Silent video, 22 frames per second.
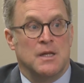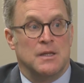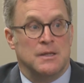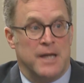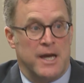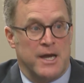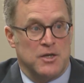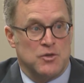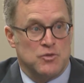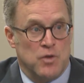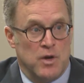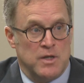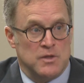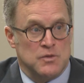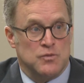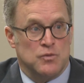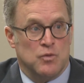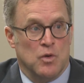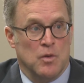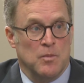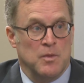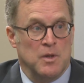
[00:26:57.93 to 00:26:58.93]
like
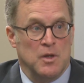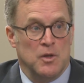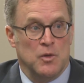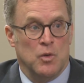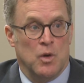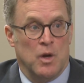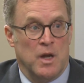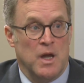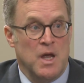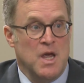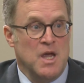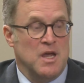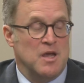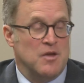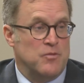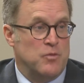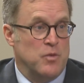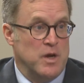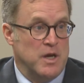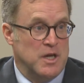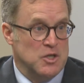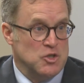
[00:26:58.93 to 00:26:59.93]
Transform Illinois,
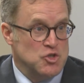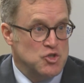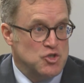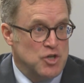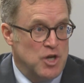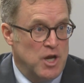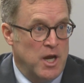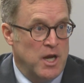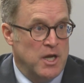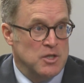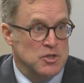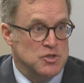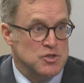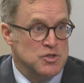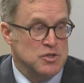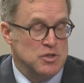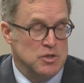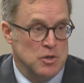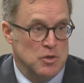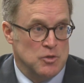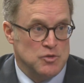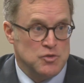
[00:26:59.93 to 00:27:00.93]
if we can change
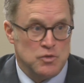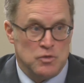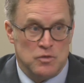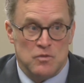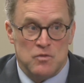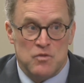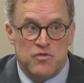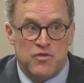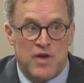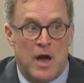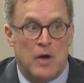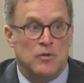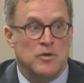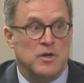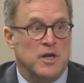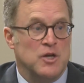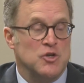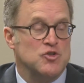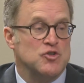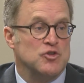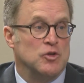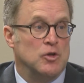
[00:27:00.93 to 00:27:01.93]
certain
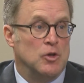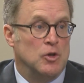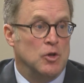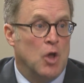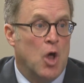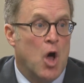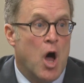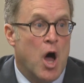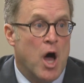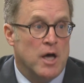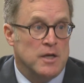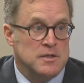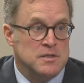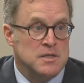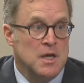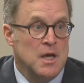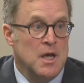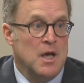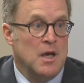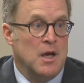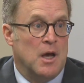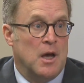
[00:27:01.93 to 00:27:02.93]
foundational laws
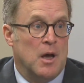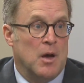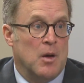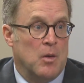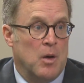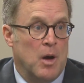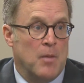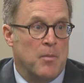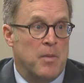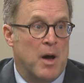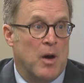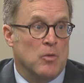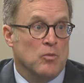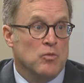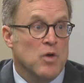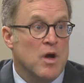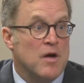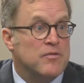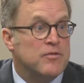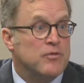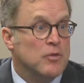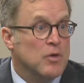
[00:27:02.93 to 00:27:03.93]
about
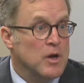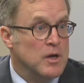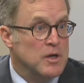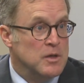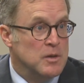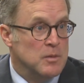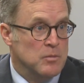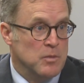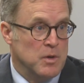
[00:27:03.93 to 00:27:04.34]
referendum